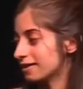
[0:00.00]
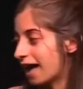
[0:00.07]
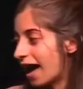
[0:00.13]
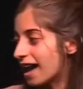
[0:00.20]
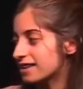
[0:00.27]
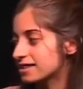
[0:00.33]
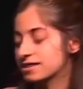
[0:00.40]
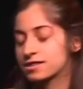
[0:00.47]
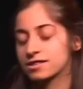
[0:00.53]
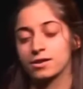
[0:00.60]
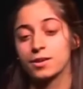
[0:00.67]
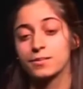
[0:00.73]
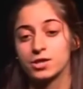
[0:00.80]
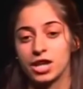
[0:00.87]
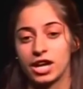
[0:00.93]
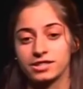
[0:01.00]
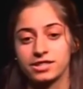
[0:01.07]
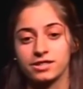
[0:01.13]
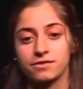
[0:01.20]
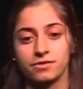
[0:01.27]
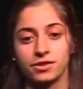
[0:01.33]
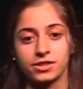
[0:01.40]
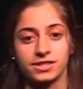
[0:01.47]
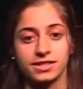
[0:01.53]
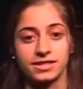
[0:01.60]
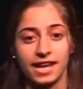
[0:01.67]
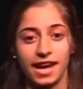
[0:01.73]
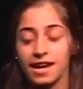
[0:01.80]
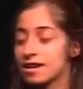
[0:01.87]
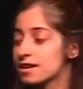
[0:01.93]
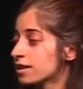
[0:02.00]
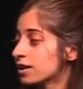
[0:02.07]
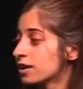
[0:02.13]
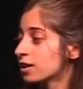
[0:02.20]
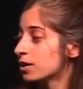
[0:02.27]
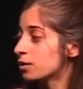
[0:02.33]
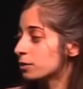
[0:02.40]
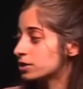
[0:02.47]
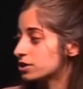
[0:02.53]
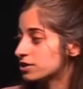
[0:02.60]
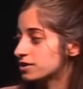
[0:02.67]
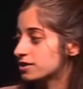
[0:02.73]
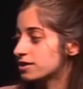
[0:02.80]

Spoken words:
which is to discuss different co-stimulatory